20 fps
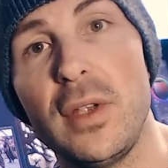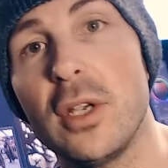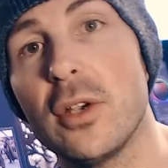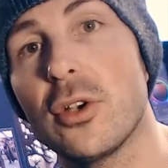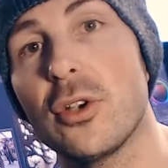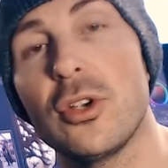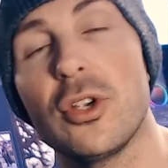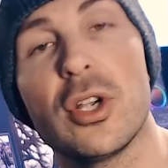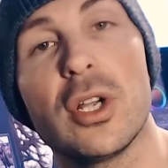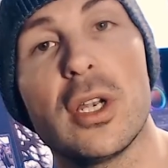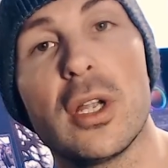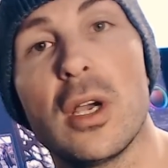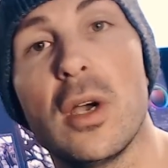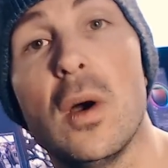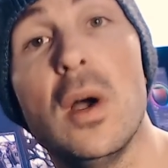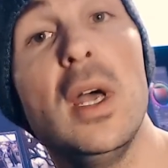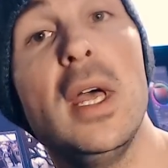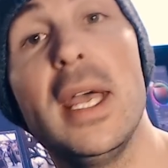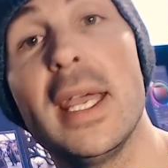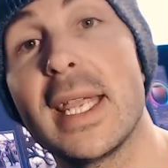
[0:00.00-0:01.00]
or you're going to go
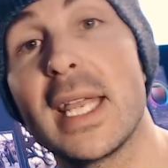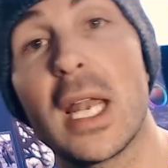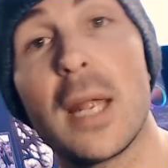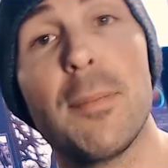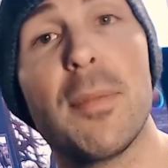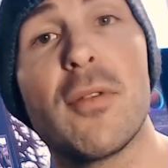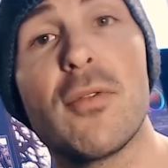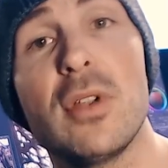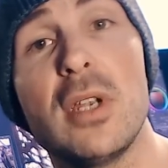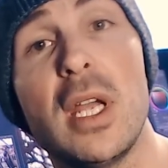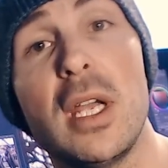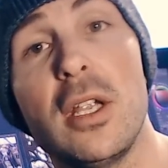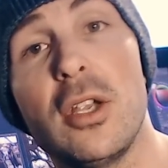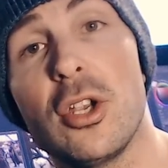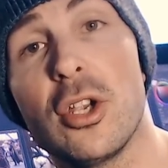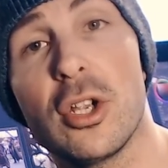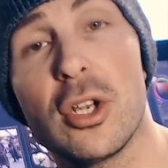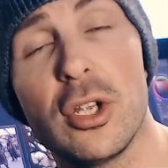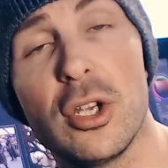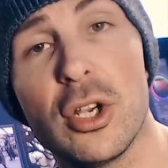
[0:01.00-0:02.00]
get up every day and
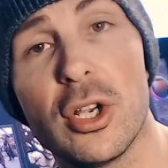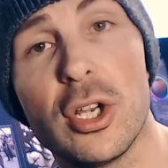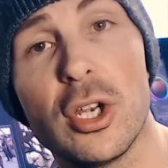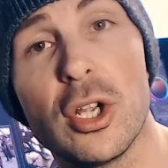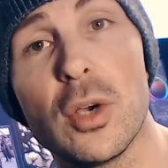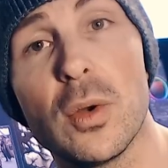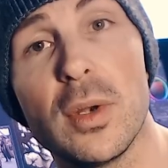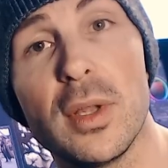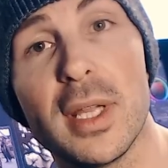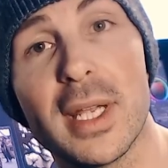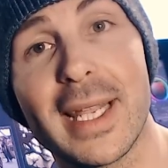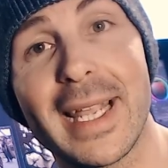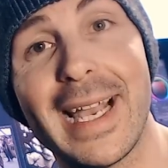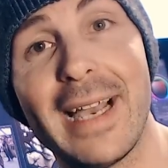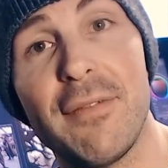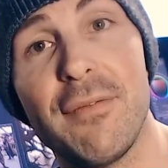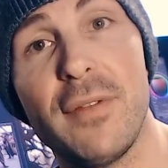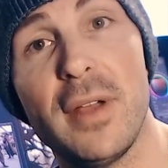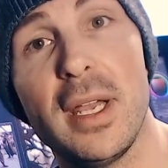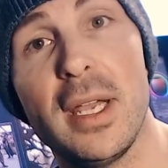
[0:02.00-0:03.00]
you're going to go to the
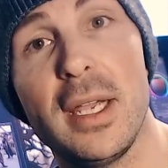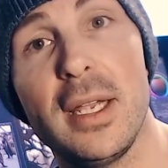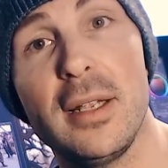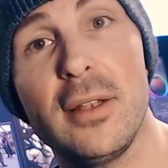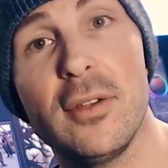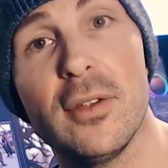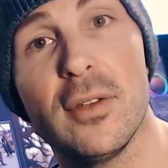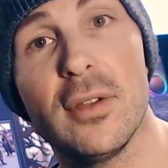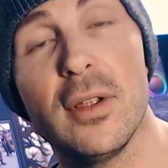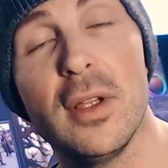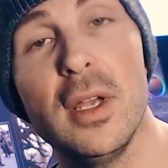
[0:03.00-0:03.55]
cafe to,